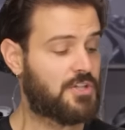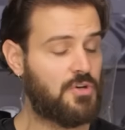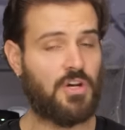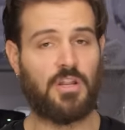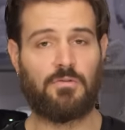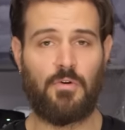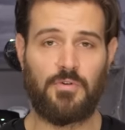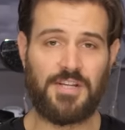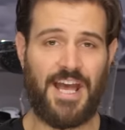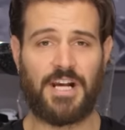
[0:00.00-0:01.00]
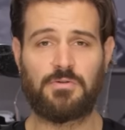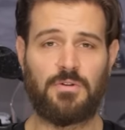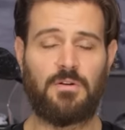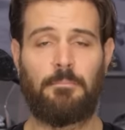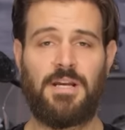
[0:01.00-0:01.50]
so you can throw those extra
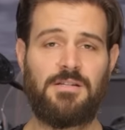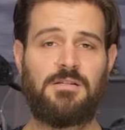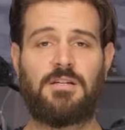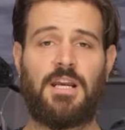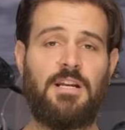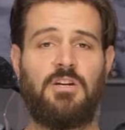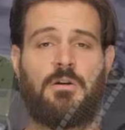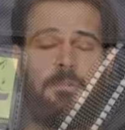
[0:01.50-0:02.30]
little pieces into your